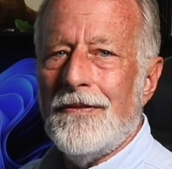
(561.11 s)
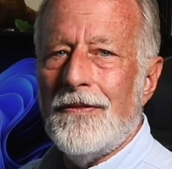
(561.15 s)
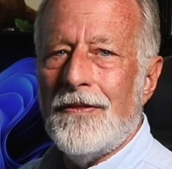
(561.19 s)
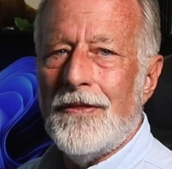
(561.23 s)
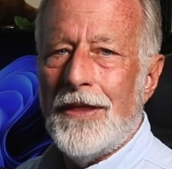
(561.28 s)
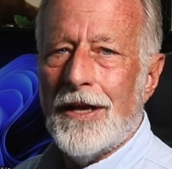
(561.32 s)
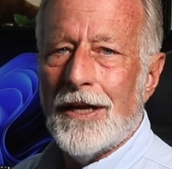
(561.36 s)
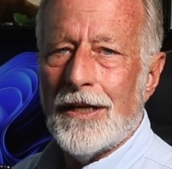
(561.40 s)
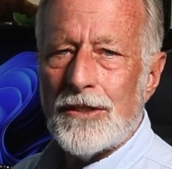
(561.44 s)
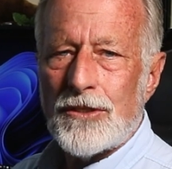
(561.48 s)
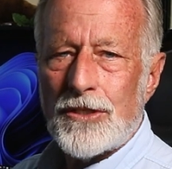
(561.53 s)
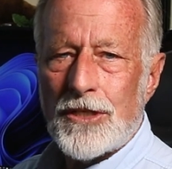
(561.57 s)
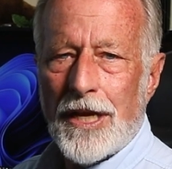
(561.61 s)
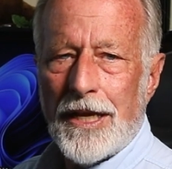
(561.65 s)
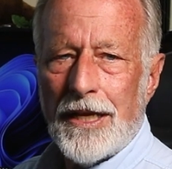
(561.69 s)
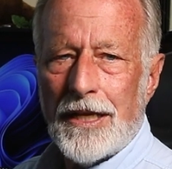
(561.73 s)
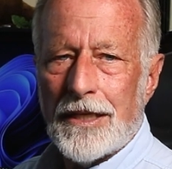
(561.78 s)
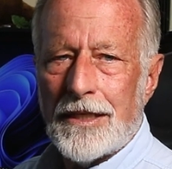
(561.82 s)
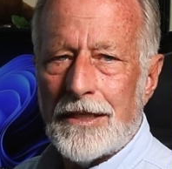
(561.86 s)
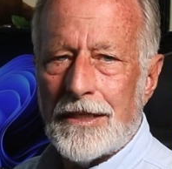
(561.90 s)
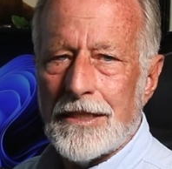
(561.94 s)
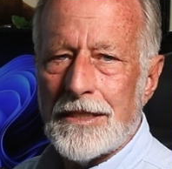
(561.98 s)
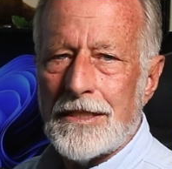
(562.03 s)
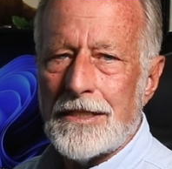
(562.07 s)
They'll shake
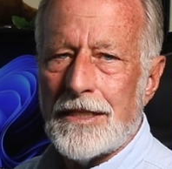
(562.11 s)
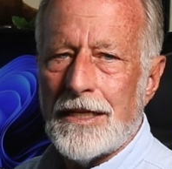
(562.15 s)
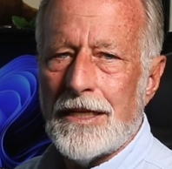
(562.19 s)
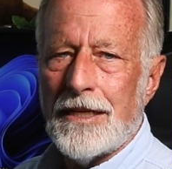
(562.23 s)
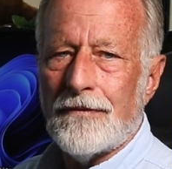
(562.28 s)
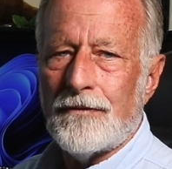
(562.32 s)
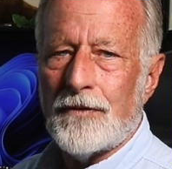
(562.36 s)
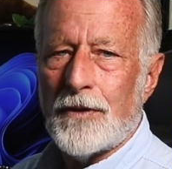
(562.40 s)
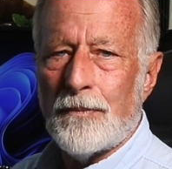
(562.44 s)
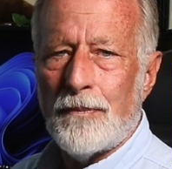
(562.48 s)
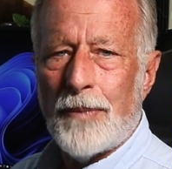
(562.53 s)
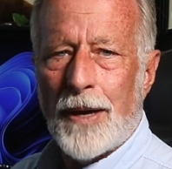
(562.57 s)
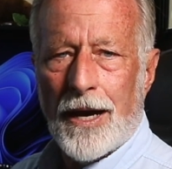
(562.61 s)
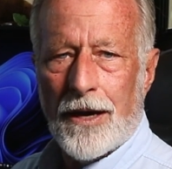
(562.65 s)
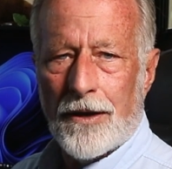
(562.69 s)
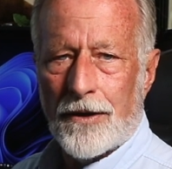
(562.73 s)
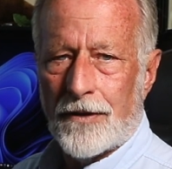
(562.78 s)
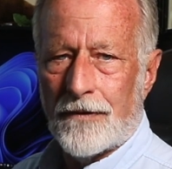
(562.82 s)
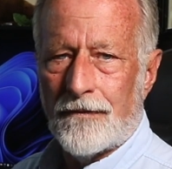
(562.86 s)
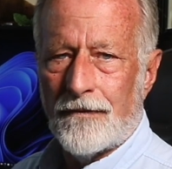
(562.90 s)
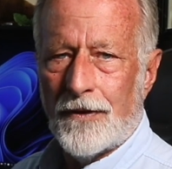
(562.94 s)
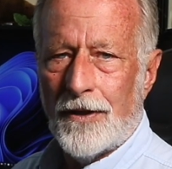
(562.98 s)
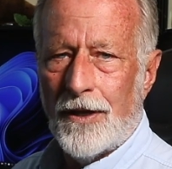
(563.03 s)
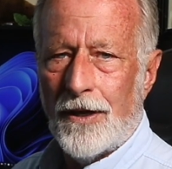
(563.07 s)
it to see if the
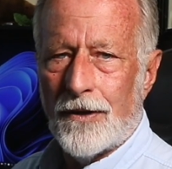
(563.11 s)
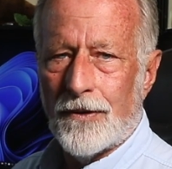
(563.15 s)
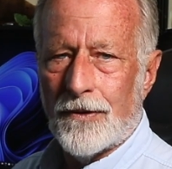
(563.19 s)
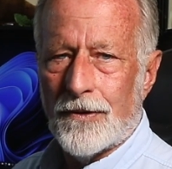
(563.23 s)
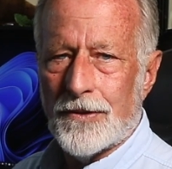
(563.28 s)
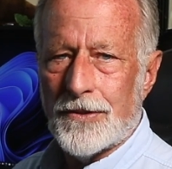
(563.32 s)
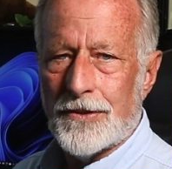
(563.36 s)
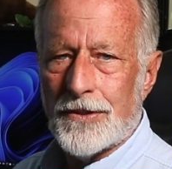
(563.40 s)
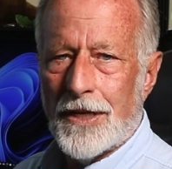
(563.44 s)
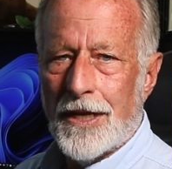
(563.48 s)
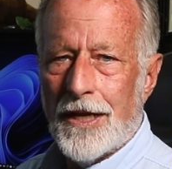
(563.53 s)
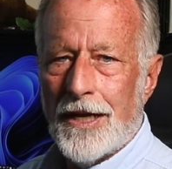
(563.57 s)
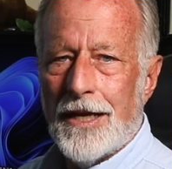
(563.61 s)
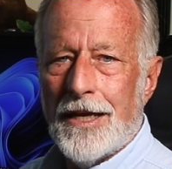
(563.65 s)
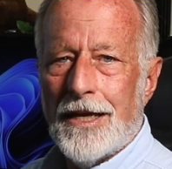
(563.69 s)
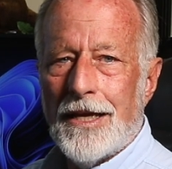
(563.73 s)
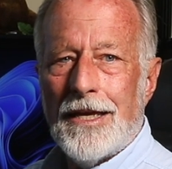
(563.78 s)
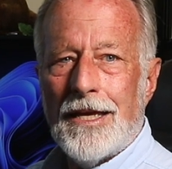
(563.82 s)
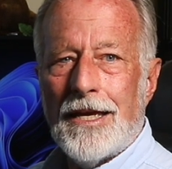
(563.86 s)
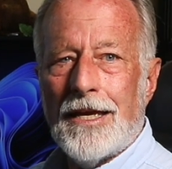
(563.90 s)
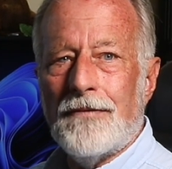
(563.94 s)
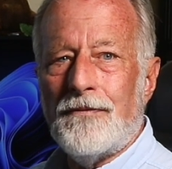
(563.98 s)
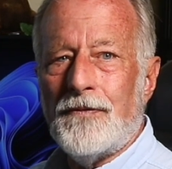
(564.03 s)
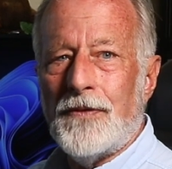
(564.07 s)
powder flows.
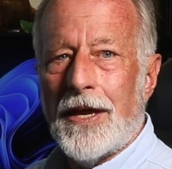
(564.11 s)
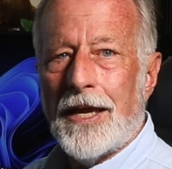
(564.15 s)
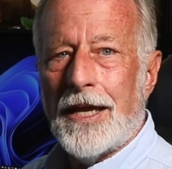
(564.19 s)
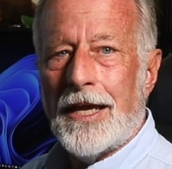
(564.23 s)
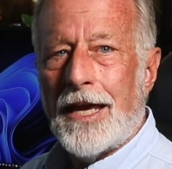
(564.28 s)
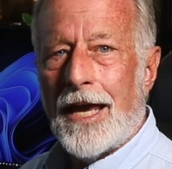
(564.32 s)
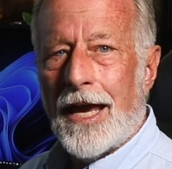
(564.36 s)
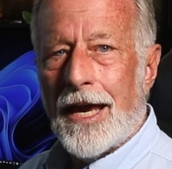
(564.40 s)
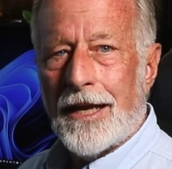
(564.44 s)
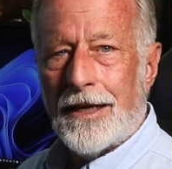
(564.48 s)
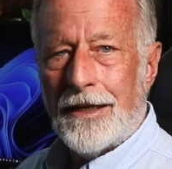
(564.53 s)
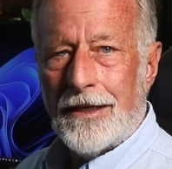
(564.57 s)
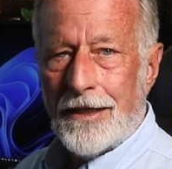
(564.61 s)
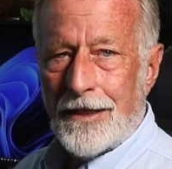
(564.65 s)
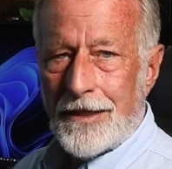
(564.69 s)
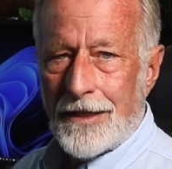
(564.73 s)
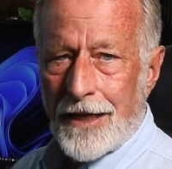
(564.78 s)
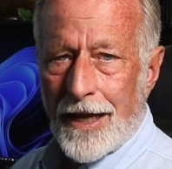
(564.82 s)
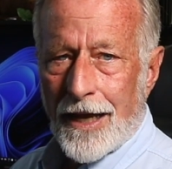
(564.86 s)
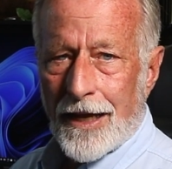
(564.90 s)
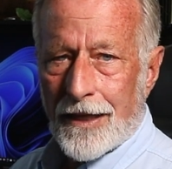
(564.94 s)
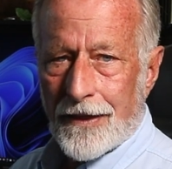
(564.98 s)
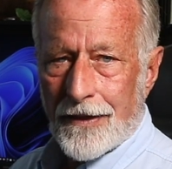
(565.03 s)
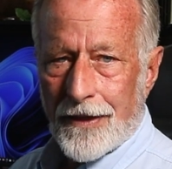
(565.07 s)
If they can't
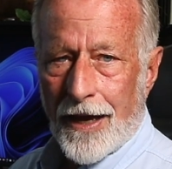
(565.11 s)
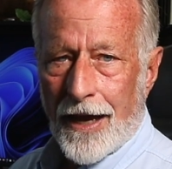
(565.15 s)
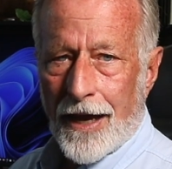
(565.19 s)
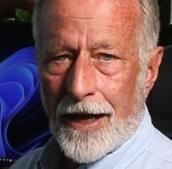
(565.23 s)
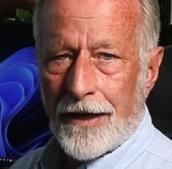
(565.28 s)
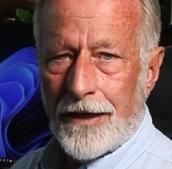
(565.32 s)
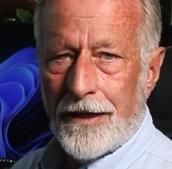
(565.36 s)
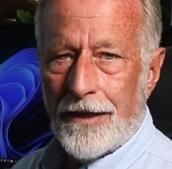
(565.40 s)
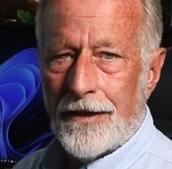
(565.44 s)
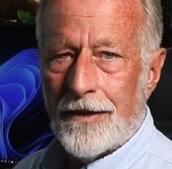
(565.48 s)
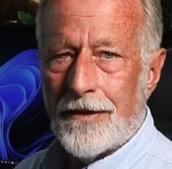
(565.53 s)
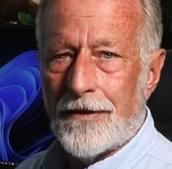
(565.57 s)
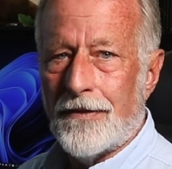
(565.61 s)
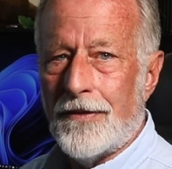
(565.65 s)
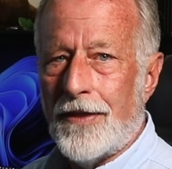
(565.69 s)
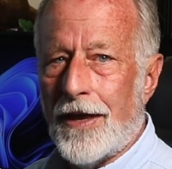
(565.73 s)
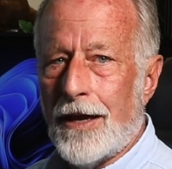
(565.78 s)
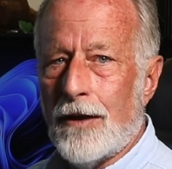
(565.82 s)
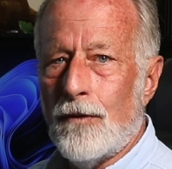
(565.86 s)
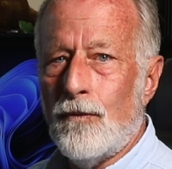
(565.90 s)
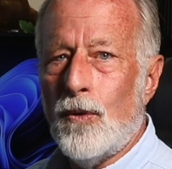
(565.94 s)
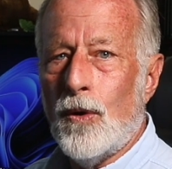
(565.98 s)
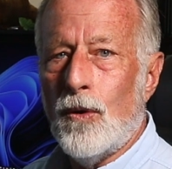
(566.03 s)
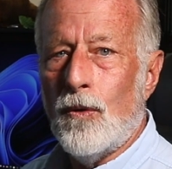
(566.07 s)
detect that,
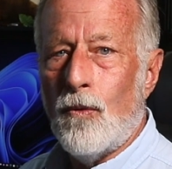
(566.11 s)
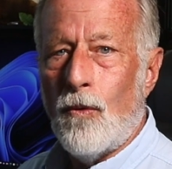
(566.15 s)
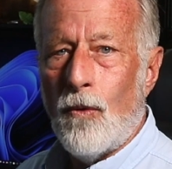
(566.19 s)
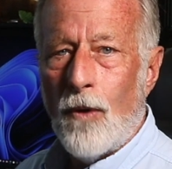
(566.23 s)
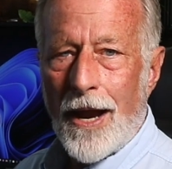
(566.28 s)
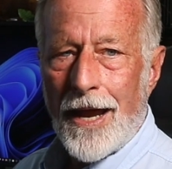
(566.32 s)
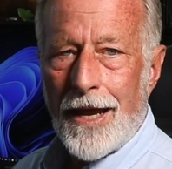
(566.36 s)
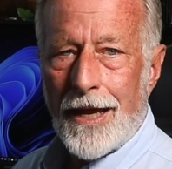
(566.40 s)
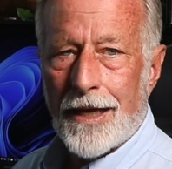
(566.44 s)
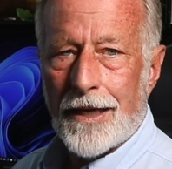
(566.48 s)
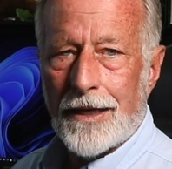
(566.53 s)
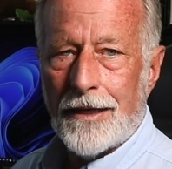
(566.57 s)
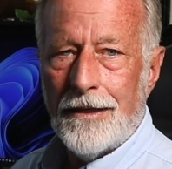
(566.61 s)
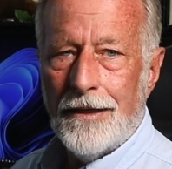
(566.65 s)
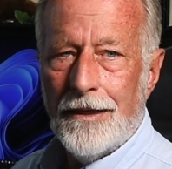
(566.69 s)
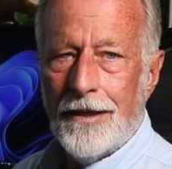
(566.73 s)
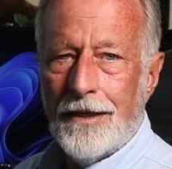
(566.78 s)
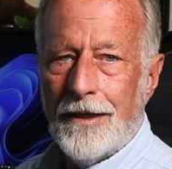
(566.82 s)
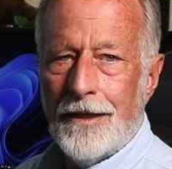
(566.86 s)
they will weigh it,